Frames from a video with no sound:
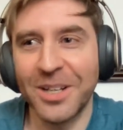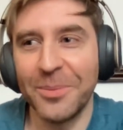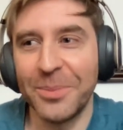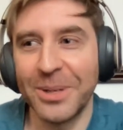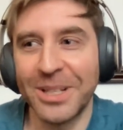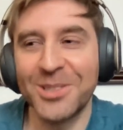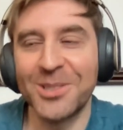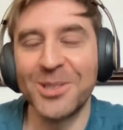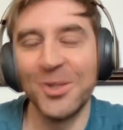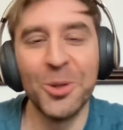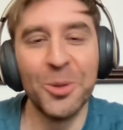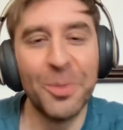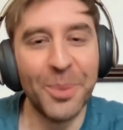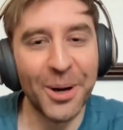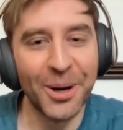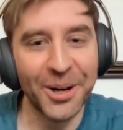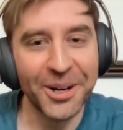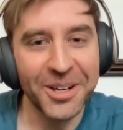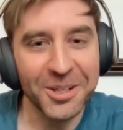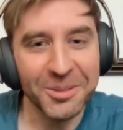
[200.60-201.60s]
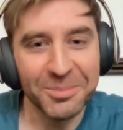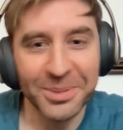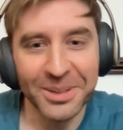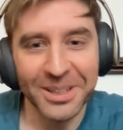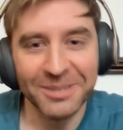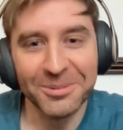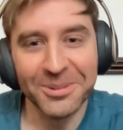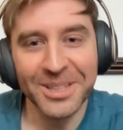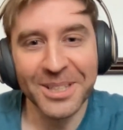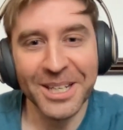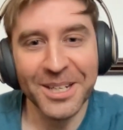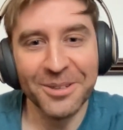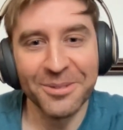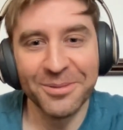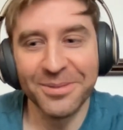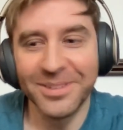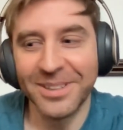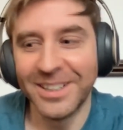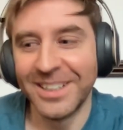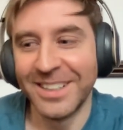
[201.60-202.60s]
it's kind of been a slow burner, but I'm kind
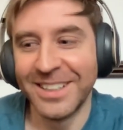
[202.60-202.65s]
of,